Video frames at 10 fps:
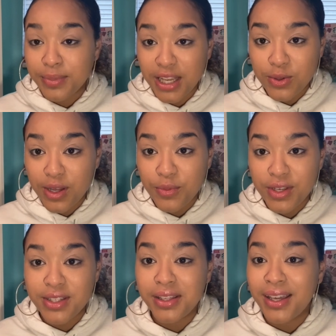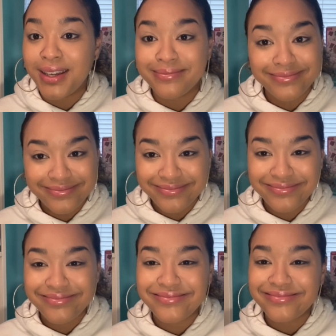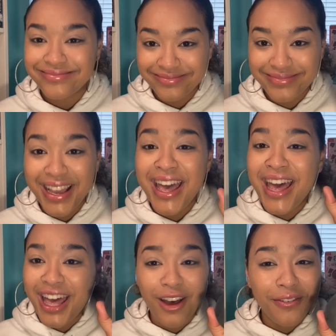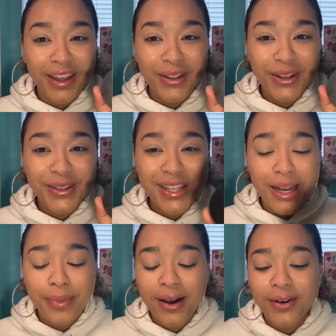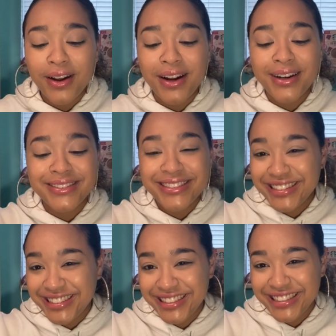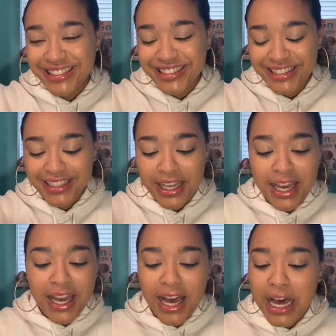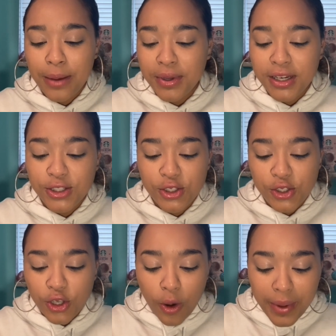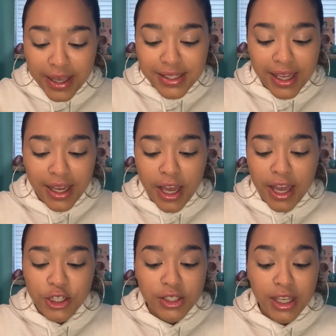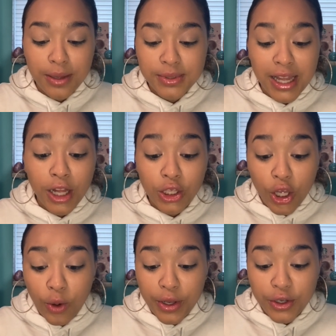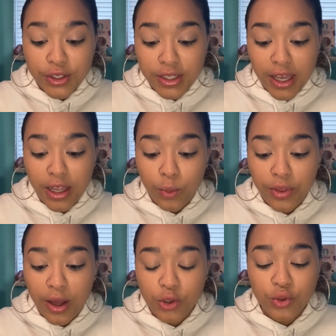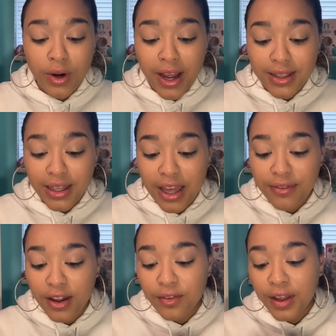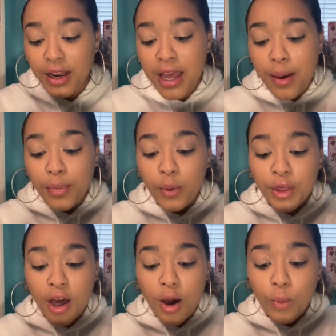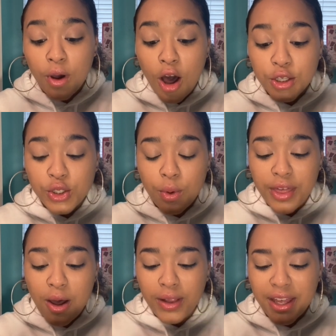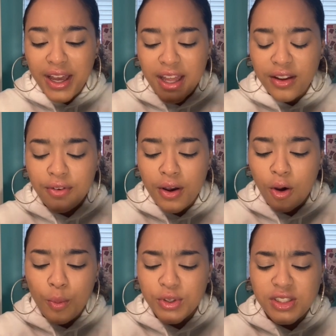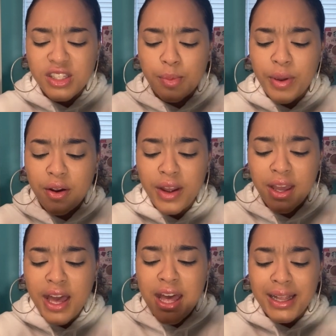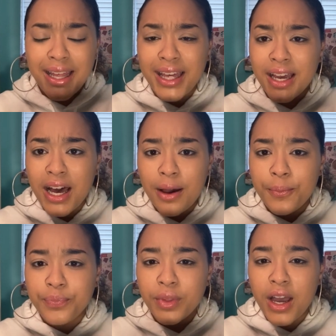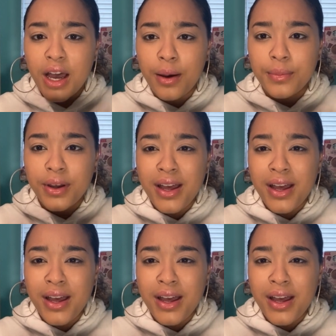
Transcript: obsessed with them recently. Elf Halo Glow Setting Powder. it is so amazing. It just keeps that glow in your skin without drying the life out of it, but also without like kind of almost disappearing. Like I